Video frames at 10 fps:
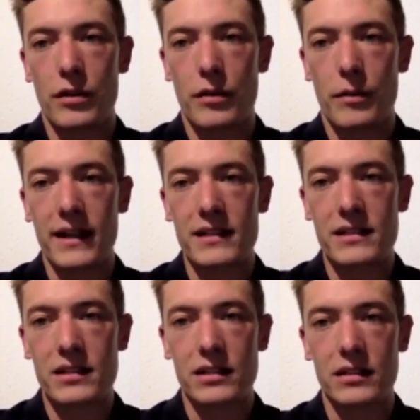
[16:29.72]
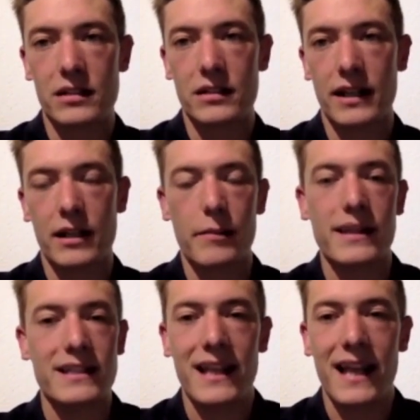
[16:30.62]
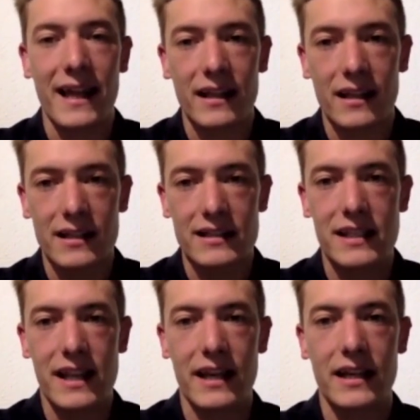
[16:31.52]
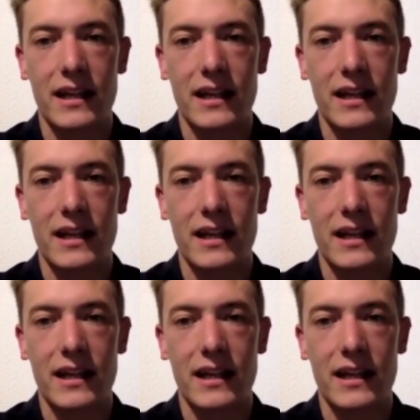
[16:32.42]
banks there can be a delay. Let's say